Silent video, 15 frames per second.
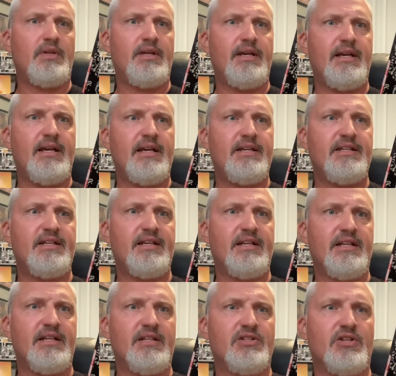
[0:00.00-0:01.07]
and it
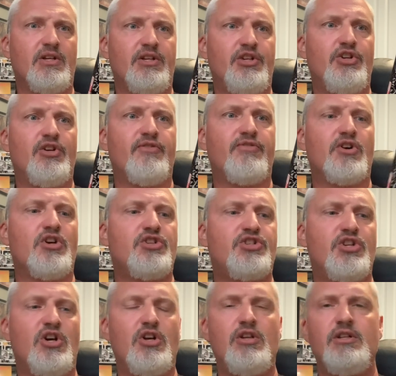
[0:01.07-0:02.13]
is on
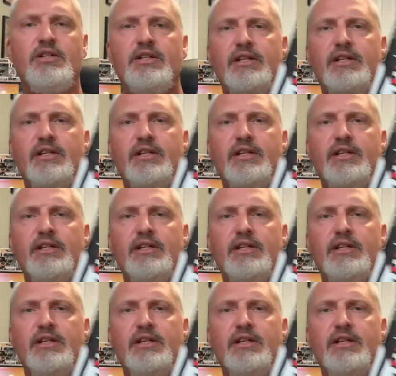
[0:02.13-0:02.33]
Universal.